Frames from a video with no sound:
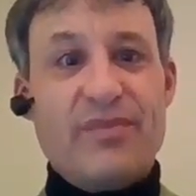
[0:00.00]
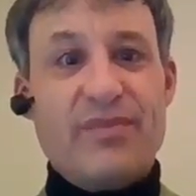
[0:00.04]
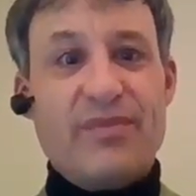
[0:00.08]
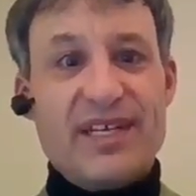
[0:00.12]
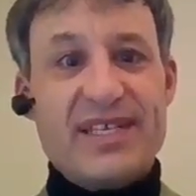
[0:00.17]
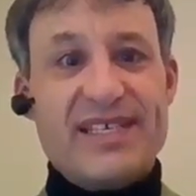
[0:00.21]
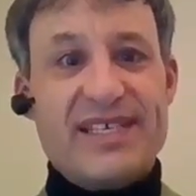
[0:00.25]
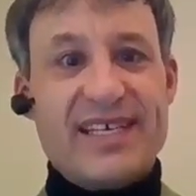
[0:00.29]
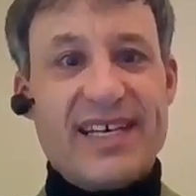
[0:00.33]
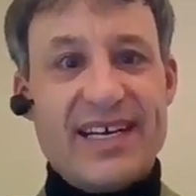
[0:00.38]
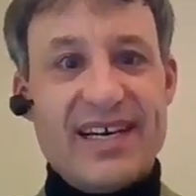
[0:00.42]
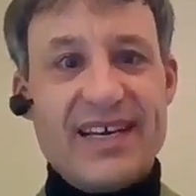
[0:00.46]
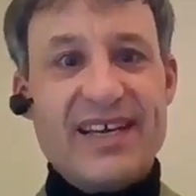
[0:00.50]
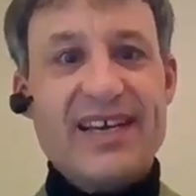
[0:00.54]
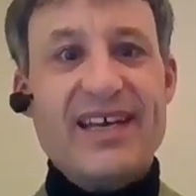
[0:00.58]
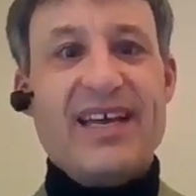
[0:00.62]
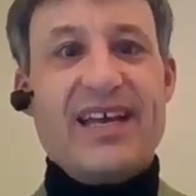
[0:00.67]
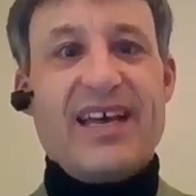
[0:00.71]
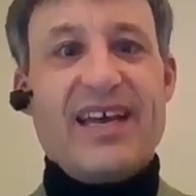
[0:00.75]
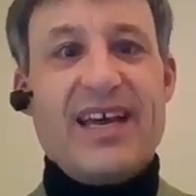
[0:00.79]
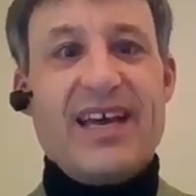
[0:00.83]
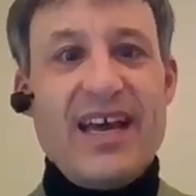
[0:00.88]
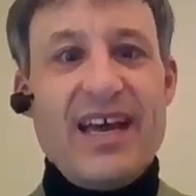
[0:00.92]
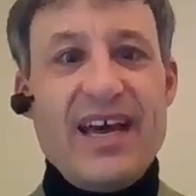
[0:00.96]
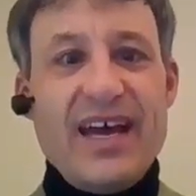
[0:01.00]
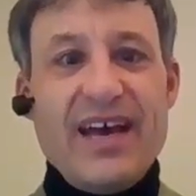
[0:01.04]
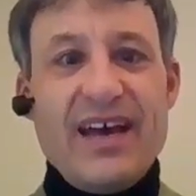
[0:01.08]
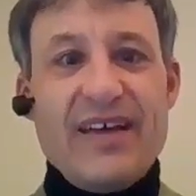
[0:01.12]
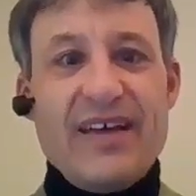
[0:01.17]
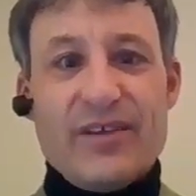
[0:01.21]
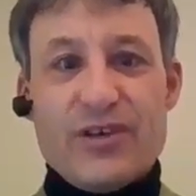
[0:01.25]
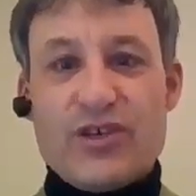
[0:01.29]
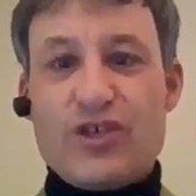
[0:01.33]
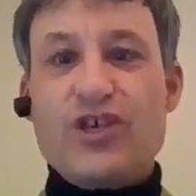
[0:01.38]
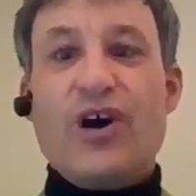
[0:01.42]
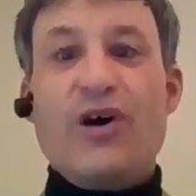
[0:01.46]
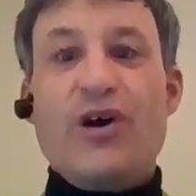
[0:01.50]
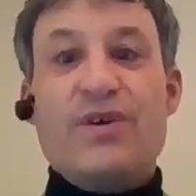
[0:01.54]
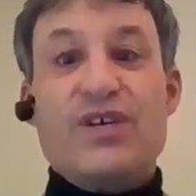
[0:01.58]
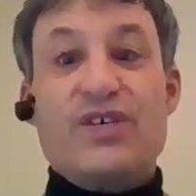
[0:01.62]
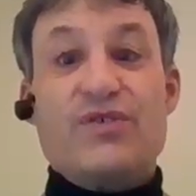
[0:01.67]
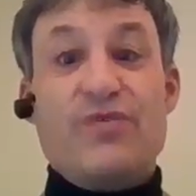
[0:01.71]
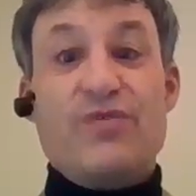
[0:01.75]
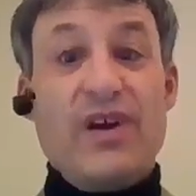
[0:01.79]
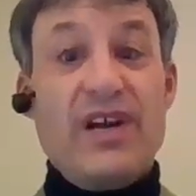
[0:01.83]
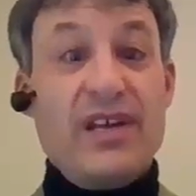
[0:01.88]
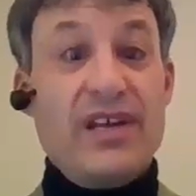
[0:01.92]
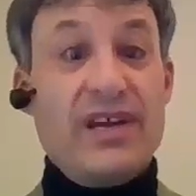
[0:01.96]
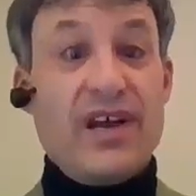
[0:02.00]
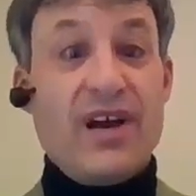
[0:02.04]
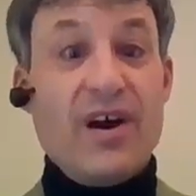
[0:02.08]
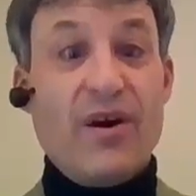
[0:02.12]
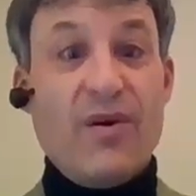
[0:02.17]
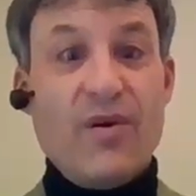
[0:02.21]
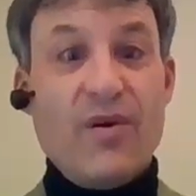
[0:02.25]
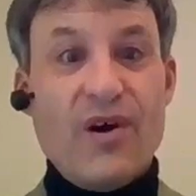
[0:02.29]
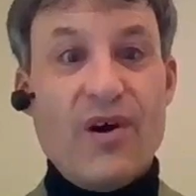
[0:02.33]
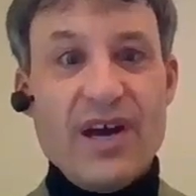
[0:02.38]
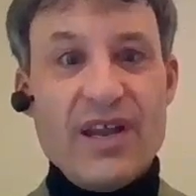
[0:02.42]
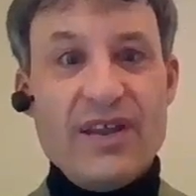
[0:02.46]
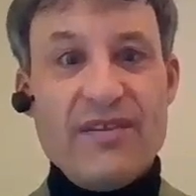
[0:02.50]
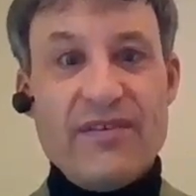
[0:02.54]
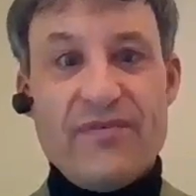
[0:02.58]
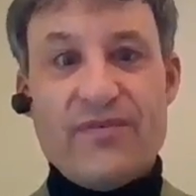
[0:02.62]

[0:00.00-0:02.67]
But the show is ready to go on.